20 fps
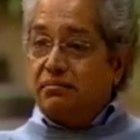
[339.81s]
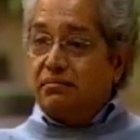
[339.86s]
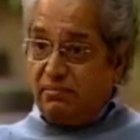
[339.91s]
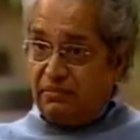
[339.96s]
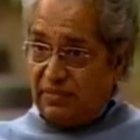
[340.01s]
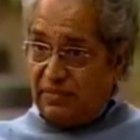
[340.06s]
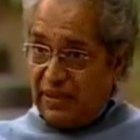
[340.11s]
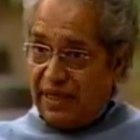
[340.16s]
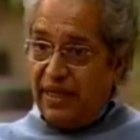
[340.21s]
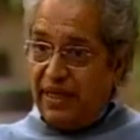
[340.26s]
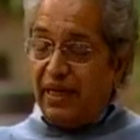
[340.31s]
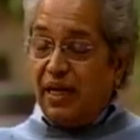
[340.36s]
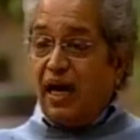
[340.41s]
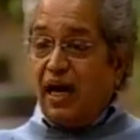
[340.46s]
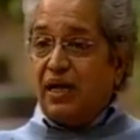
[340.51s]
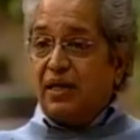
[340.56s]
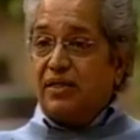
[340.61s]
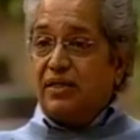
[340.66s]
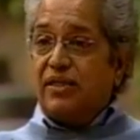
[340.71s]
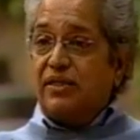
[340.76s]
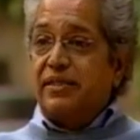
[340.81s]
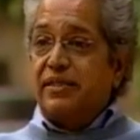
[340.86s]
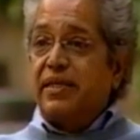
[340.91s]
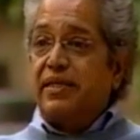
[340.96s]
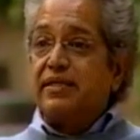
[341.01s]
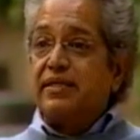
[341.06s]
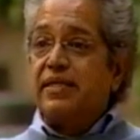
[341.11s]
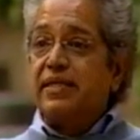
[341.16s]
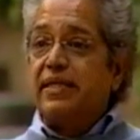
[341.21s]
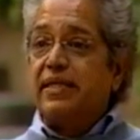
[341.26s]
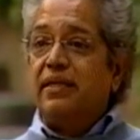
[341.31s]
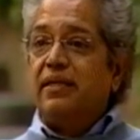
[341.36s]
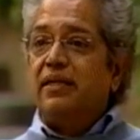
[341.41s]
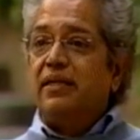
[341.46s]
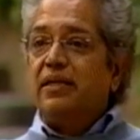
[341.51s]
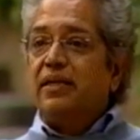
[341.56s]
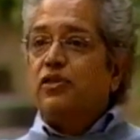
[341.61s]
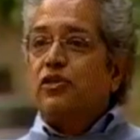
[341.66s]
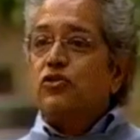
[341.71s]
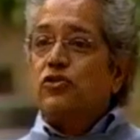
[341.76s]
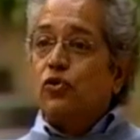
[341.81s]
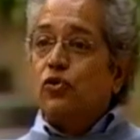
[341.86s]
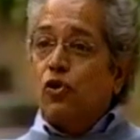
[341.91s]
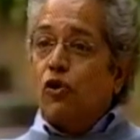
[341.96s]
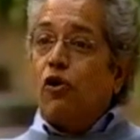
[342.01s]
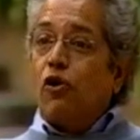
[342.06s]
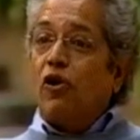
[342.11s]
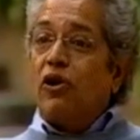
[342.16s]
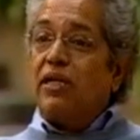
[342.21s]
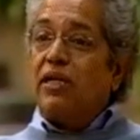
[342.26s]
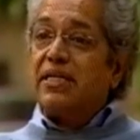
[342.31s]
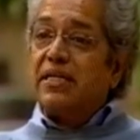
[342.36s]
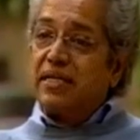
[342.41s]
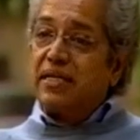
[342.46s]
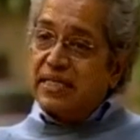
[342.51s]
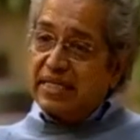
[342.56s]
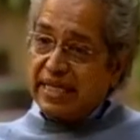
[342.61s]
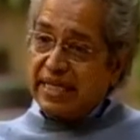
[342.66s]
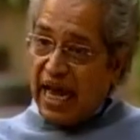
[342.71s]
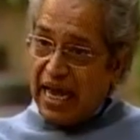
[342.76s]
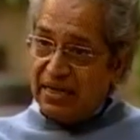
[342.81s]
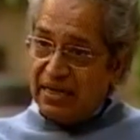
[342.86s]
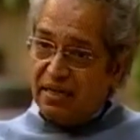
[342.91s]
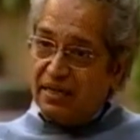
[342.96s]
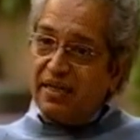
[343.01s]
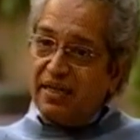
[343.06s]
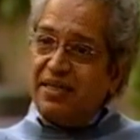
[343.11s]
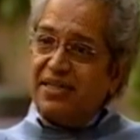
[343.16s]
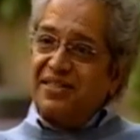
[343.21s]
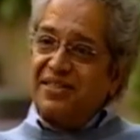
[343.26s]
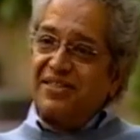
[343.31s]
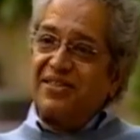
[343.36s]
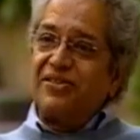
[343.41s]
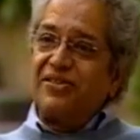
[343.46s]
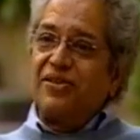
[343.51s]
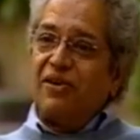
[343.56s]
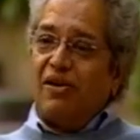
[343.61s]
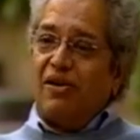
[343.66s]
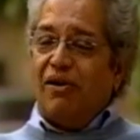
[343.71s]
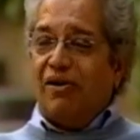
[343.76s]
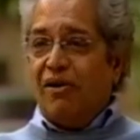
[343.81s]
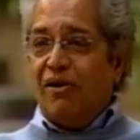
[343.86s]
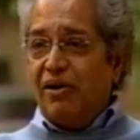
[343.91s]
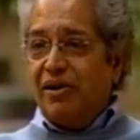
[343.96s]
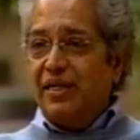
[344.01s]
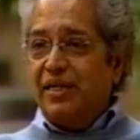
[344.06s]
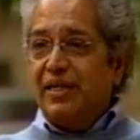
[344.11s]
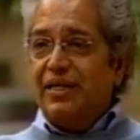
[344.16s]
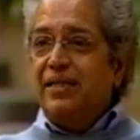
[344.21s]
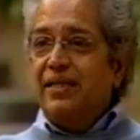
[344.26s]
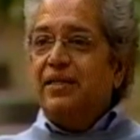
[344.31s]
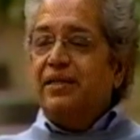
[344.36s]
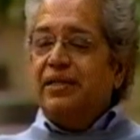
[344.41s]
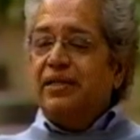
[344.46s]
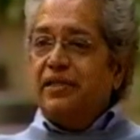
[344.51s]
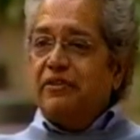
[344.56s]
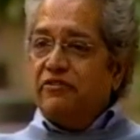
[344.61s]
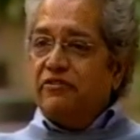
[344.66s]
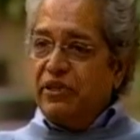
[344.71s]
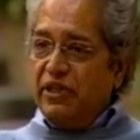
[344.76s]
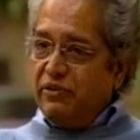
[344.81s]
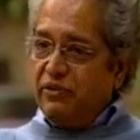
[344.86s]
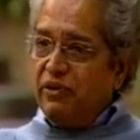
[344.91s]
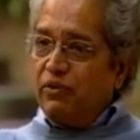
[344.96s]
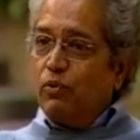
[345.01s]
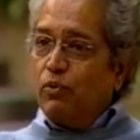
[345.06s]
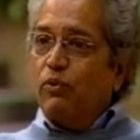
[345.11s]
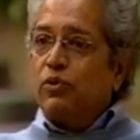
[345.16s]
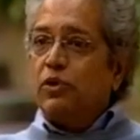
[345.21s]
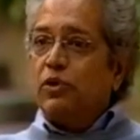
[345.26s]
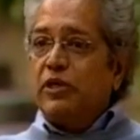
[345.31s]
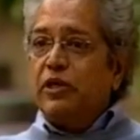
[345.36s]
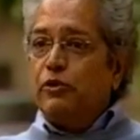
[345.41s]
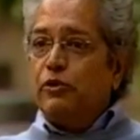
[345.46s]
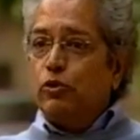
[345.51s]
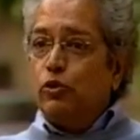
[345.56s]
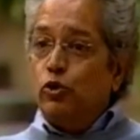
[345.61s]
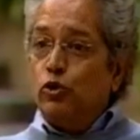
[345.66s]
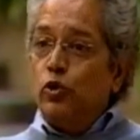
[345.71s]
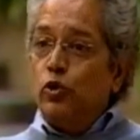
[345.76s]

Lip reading: in our sense, the so-called scientists or to do with